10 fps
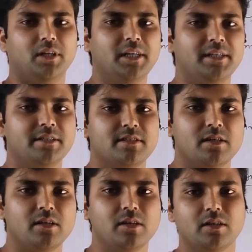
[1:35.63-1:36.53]
It is
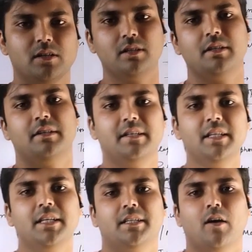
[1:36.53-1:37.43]
a
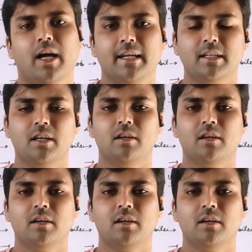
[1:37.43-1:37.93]
need, and